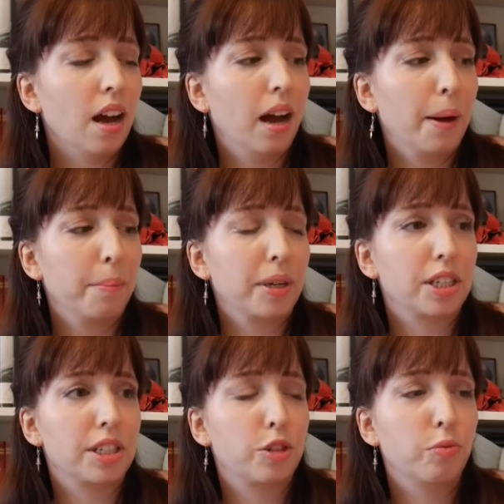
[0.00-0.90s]

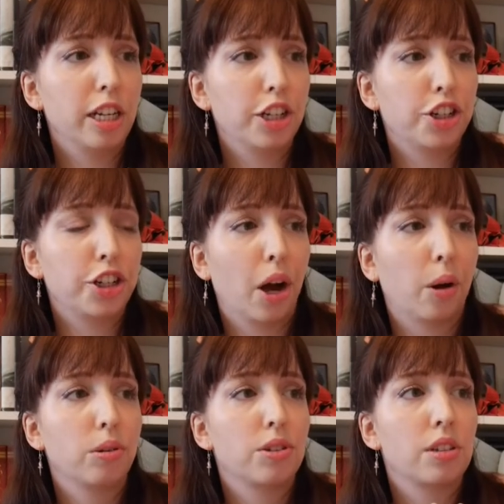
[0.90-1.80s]
because it really
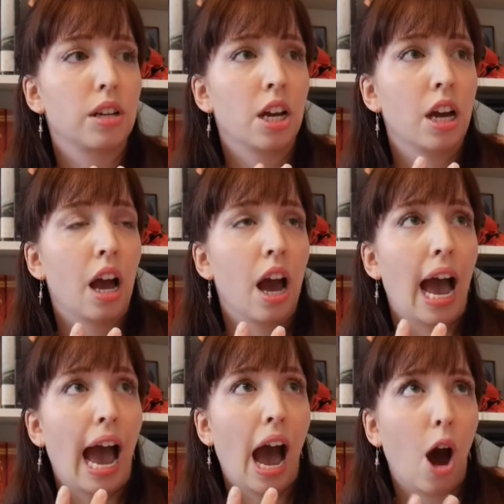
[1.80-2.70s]
shows
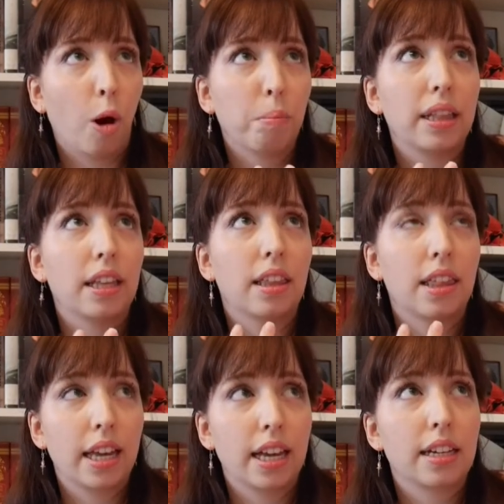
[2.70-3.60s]
how many
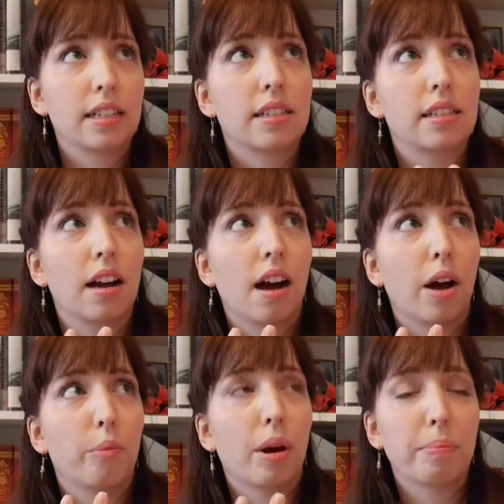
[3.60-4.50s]
things
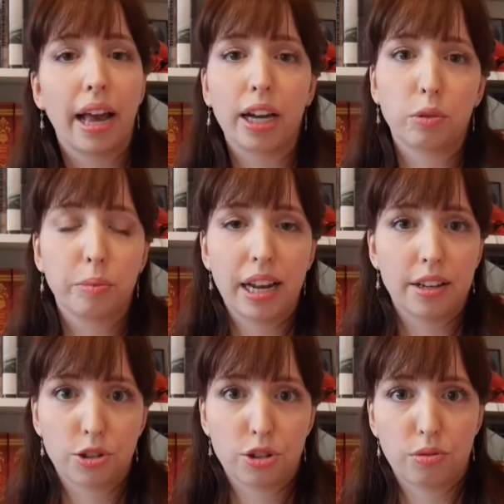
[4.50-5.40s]
a black woman
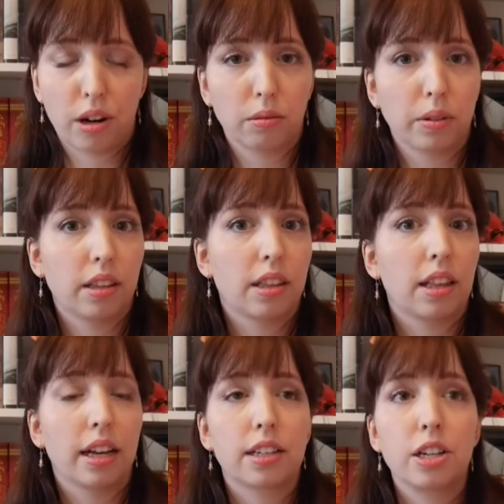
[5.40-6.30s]
has to struggle with.
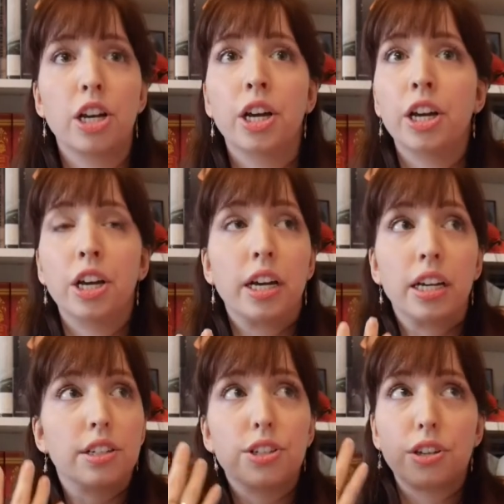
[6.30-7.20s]
Like,
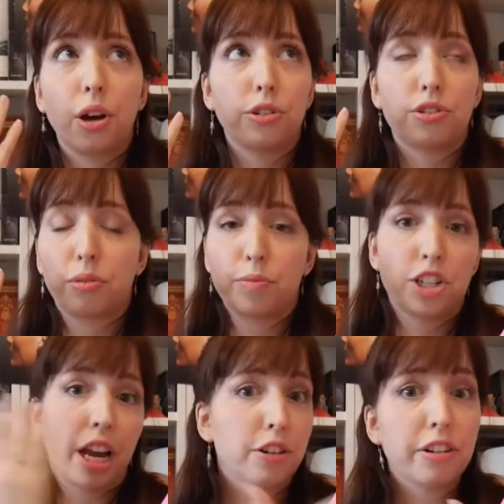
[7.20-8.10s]
this goes from
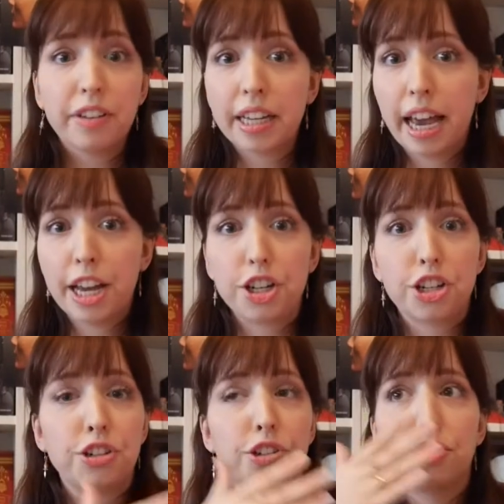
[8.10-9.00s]

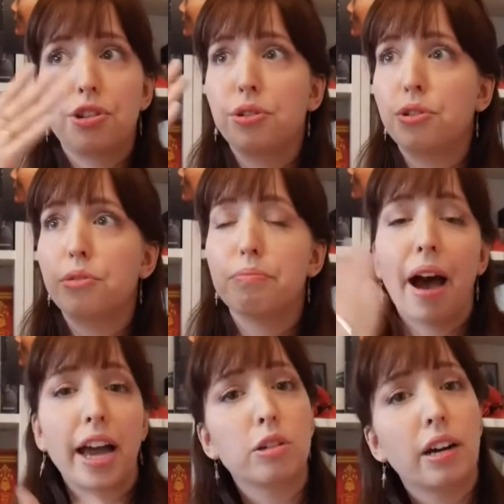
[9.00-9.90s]
gentrification to
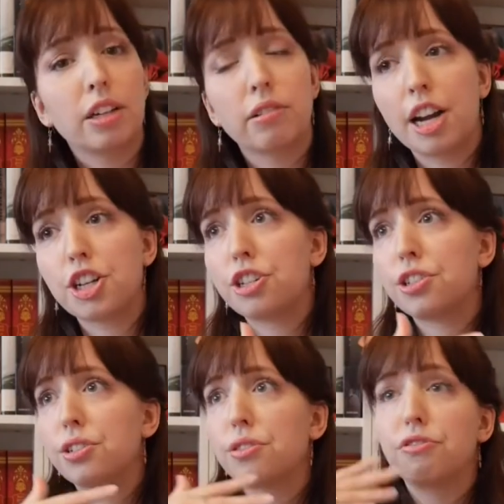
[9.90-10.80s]

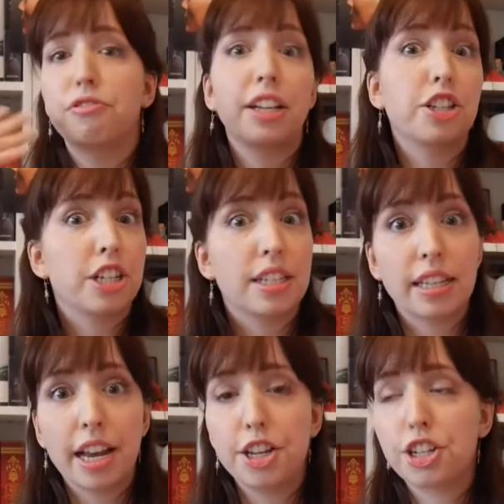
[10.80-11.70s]
microaggressions to
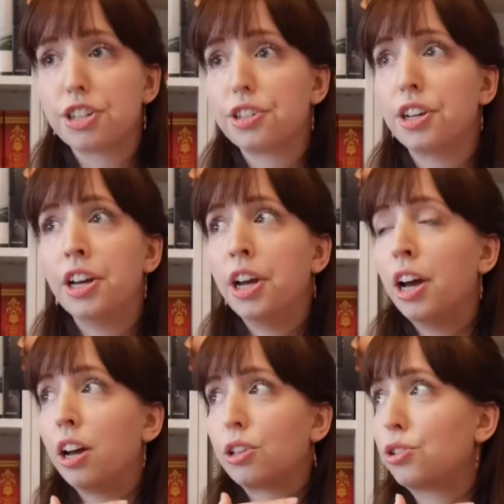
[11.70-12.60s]
fetishization
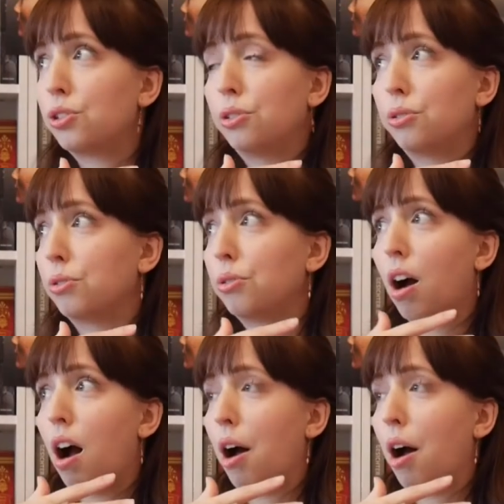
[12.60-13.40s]
to